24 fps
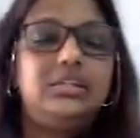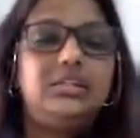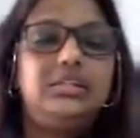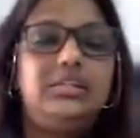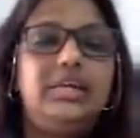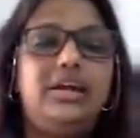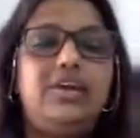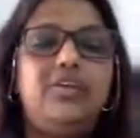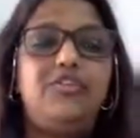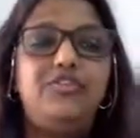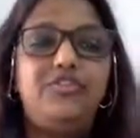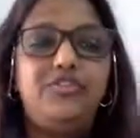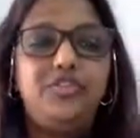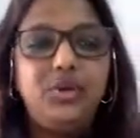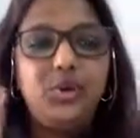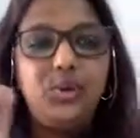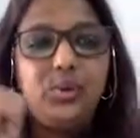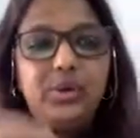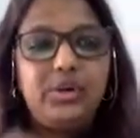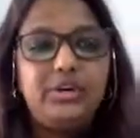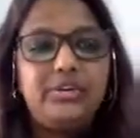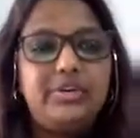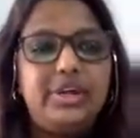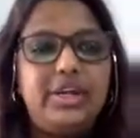There are
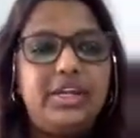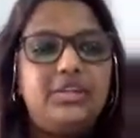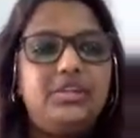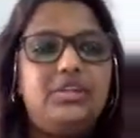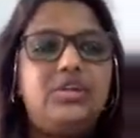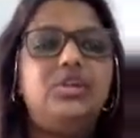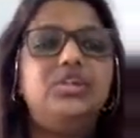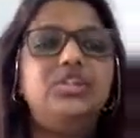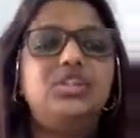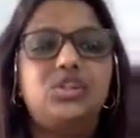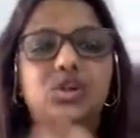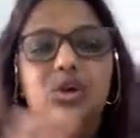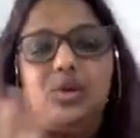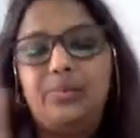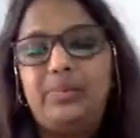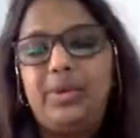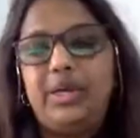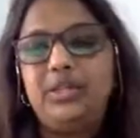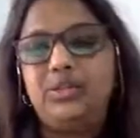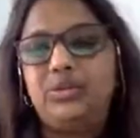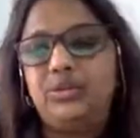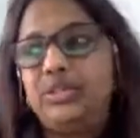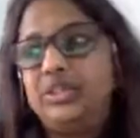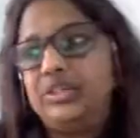fewer red dots
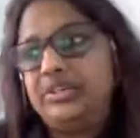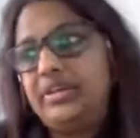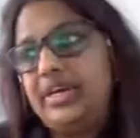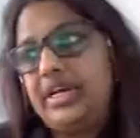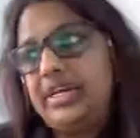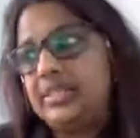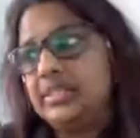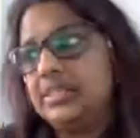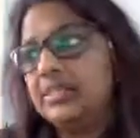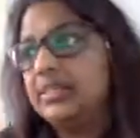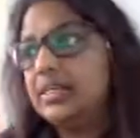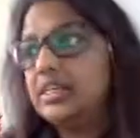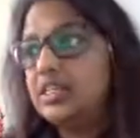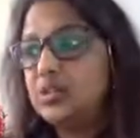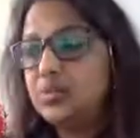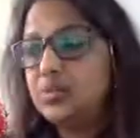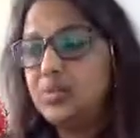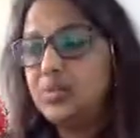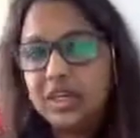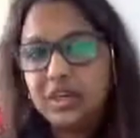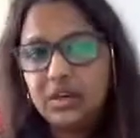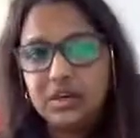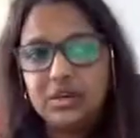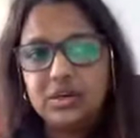compared to the rest. That's
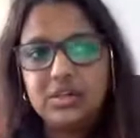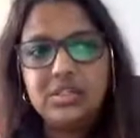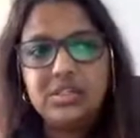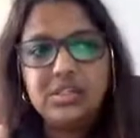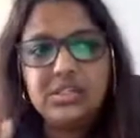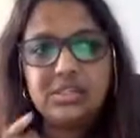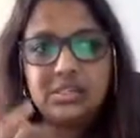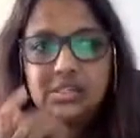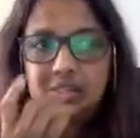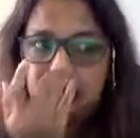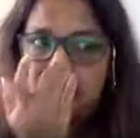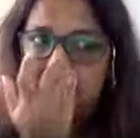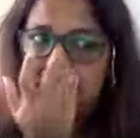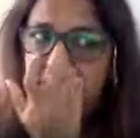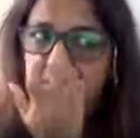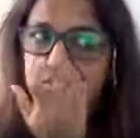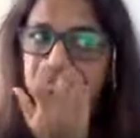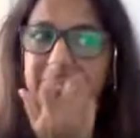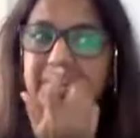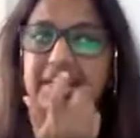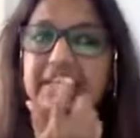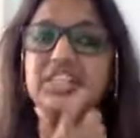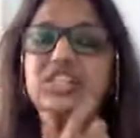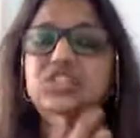because the
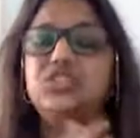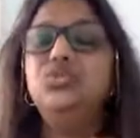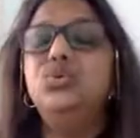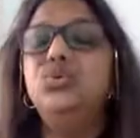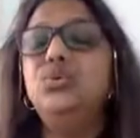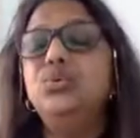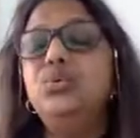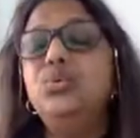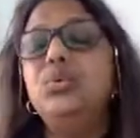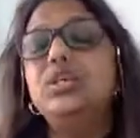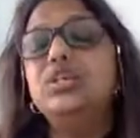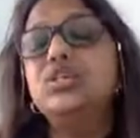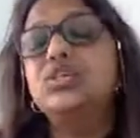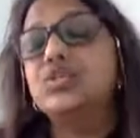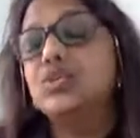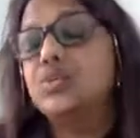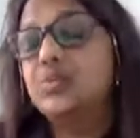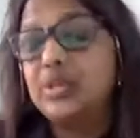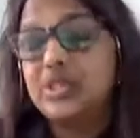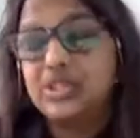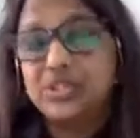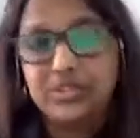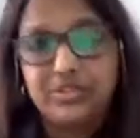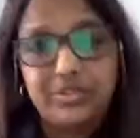reds don't want so
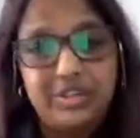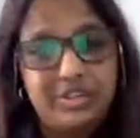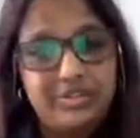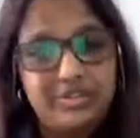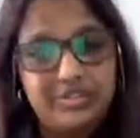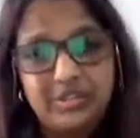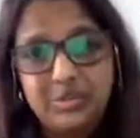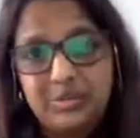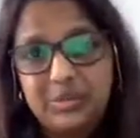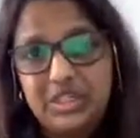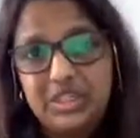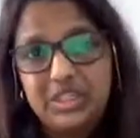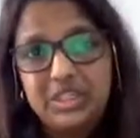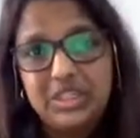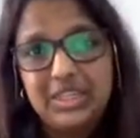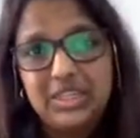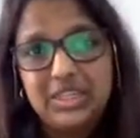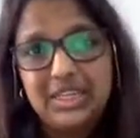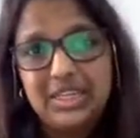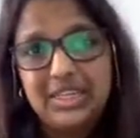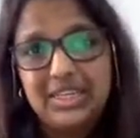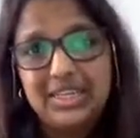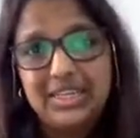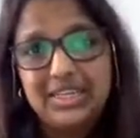much of
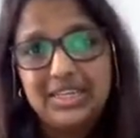information.